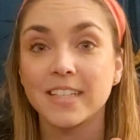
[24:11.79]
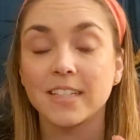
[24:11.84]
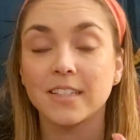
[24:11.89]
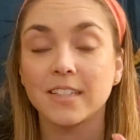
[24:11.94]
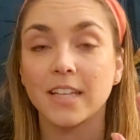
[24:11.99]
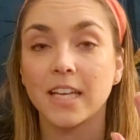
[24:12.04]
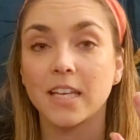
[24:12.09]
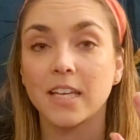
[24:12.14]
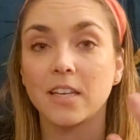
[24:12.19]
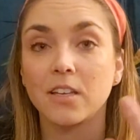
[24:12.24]

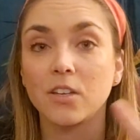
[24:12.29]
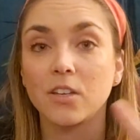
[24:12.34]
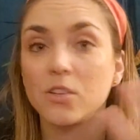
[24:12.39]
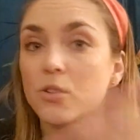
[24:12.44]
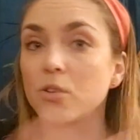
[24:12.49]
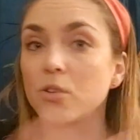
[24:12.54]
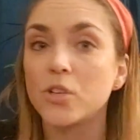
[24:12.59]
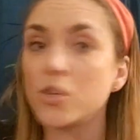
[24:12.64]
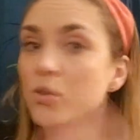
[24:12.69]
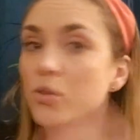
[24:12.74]
Like you
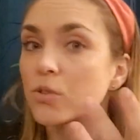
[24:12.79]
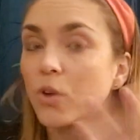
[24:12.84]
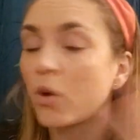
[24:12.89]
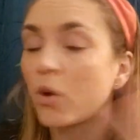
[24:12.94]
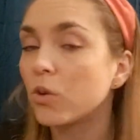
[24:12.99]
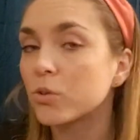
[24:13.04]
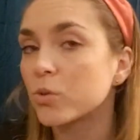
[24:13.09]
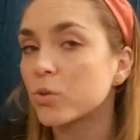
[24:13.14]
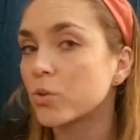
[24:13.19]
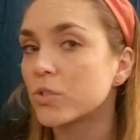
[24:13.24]
can use
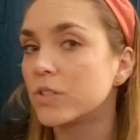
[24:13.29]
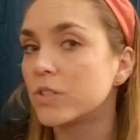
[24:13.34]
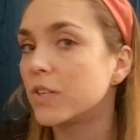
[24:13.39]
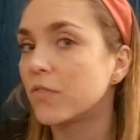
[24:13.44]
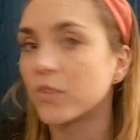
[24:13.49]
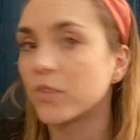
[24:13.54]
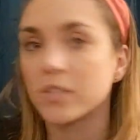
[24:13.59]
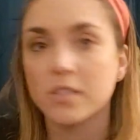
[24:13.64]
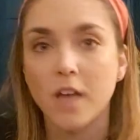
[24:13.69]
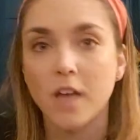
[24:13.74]
all sorts of
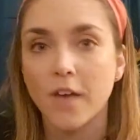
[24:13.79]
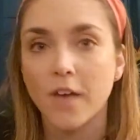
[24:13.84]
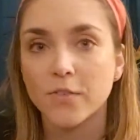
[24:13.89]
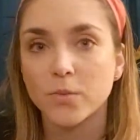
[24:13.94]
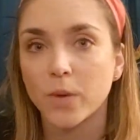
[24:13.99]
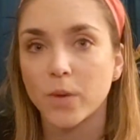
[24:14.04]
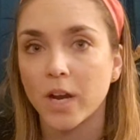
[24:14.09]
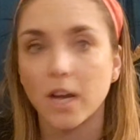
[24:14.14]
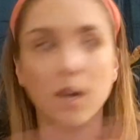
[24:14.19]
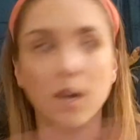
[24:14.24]
different
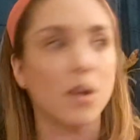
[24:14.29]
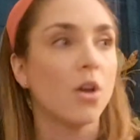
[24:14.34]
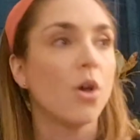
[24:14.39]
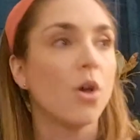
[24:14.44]
software